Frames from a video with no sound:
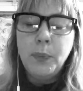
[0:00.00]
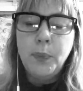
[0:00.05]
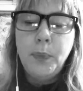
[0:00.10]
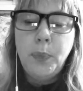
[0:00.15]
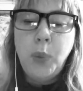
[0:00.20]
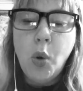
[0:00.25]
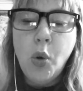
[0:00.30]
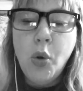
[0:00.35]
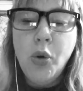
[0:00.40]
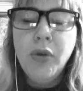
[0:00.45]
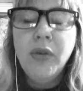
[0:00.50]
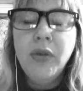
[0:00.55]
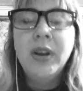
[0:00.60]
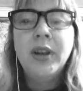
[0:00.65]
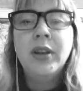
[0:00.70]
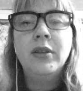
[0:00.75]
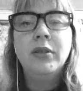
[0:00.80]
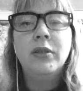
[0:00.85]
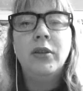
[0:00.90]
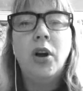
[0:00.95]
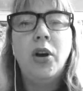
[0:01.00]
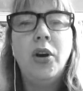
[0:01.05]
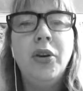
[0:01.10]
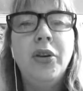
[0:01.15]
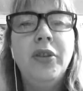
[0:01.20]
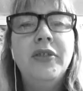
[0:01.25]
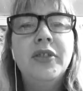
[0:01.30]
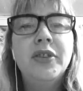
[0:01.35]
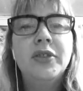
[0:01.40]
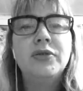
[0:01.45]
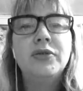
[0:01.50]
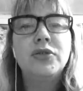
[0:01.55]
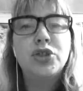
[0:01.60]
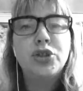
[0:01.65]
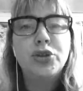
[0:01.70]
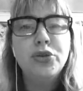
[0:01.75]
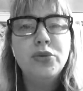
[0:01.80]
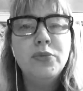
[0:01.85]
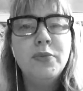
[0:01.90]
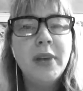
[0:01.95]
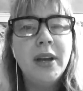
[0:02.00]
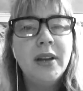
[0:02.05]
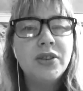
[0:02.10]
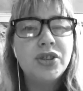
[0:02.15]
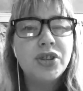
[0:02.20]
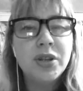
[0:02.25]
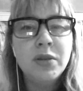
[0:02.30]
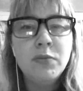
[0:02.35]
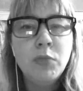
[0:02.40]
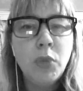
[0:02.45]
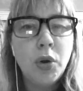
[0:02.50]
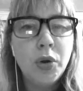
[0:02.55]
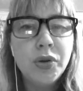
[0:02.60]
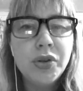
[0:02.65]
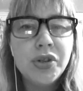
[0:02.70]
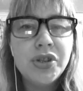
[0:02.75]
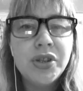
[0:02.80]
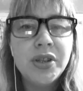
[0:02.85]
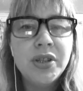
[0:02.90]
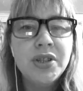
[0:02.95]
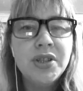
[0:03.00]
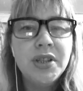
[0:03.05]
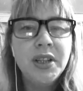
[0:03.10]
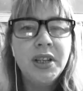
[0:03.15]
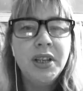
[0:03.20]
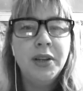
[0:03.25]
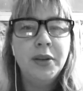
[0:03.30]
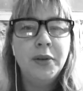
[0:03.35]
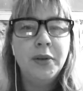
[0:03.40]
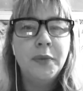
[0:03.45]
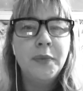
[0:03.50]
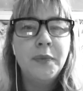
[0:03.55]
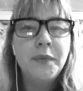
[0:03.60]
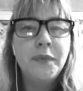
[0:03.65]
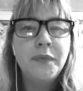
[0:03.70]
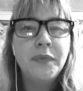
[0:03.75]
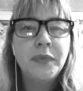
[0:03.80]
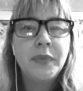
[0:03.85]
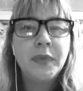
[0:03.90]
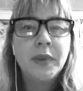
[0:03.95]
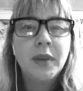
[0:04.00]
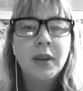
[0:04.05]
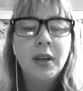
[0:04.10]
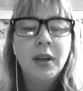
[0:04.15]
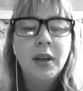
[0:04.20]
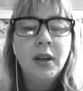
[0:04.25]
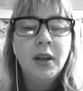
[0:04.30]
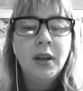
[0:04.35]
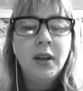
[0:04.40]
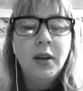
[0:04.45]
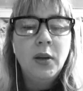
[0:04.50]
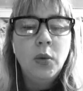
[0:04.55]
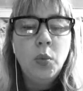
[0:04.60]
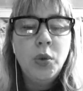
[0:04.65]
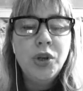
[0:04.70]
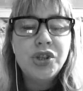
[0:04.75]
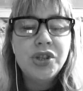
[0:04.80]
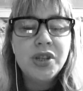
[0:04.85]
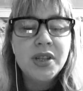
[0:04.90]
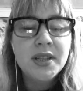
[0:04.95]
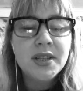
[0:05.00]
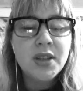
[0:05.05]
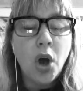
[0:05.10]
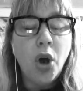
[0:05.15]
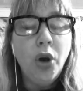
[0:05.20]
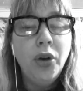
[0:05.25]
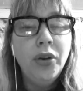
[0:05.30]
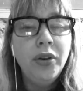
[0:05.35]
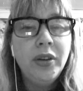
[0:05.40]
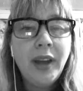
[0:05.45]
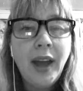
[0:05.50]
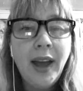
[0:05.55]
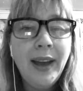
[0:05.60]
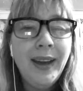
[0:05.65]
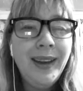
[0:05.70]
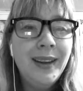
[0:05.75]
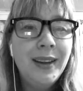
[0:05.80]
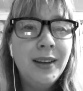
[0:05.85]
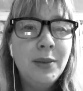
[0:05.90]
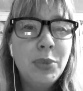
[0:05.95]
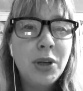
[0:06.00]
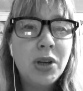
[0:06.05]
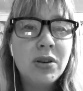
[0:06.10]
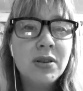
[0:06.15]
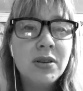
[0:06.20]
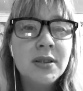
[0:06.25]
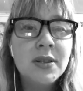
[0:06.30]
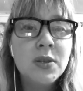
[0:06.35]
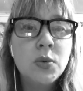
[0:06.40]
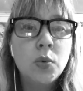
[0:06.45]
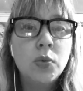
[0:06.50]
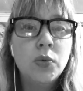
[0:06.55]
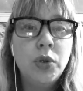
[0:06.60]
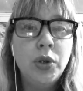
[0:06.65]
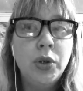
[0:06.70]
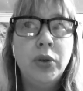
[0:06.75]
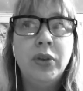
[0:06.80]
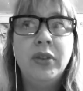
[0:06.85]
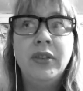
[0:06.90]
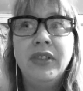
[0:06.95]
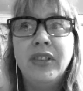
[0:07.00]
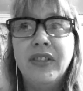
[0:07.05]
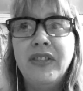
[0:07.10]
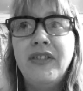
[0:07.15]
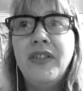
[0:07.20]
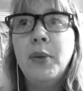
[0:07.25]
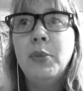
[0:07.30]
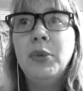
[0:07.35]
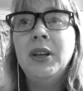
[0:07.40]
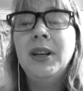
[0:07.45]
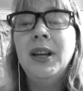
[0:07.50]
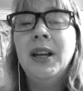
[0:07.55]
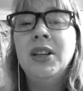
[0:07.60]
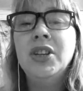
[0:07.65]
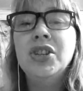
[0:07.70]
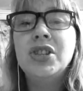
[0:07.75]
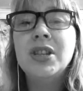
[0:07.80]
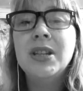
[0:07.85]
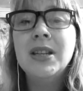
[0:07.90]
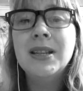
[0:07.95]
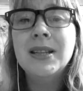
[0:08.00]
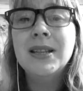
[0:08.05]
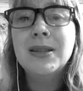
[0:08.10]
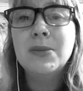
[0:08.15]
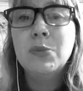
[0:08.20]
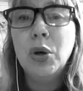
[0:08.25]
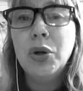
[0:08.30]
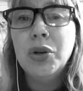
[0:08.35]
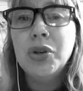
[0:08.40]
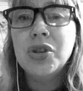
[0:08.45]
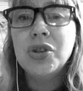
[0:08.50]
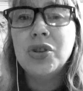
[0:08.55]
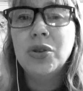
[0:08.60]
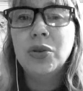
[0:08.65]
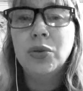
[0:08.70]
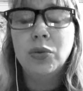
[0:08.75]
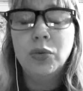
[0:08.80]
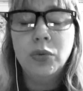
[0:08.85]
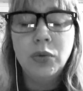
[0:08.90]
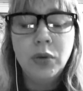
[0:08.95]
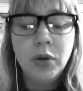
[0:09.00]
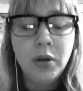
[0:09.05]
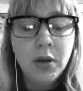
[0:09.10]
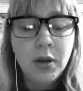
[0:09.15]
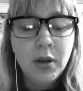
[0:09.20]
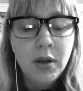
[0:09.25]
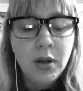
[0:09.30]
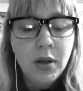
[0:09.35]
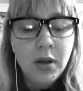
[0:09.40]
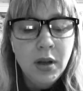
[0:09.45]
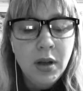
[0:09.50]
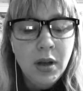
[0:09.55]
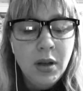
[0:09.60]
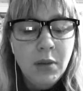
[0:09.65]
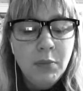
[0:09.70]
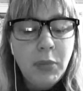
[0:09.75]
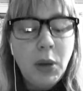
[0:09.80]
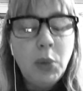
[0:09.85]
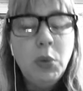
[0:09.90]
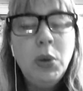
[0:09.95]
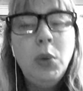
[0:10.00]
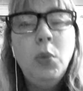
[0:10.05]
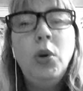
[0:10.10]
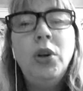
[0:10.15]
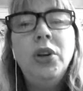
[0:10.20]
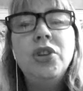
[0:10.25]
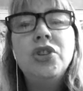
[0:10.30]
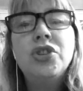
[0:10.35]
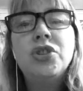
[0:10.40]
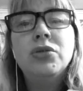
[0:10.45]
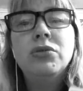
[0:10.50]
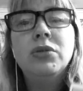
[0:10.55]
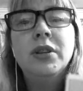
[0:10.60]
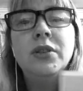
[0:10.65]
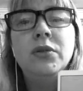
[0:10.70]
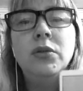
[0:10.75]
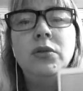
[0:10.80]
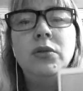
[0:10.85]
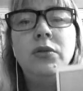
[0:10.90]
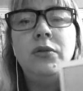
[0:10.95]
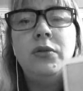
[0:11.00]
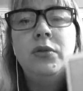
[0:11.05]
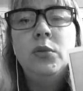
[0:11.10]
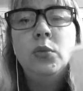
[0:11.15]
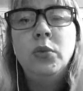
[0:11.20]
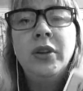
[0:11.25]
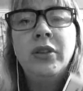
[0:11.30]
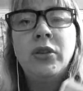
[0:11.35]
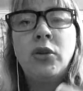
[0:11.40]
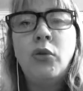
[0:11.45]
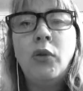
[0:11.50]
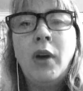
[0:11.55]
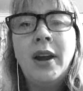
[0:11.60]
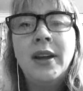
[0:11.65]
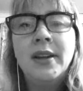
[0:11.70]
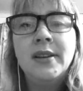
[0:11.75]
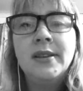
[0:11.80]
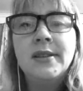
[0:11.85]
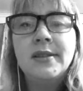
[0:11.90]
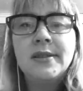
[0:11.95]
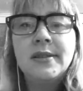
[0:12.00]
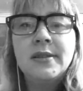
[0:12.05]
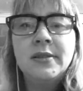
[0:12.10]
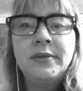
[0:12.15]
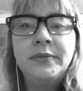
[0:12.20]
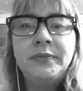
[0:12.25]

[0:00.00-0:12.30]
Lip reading: pouring over too much emotion to him, which is okay because, the feminine energy is emotional, but we want to do it with grace.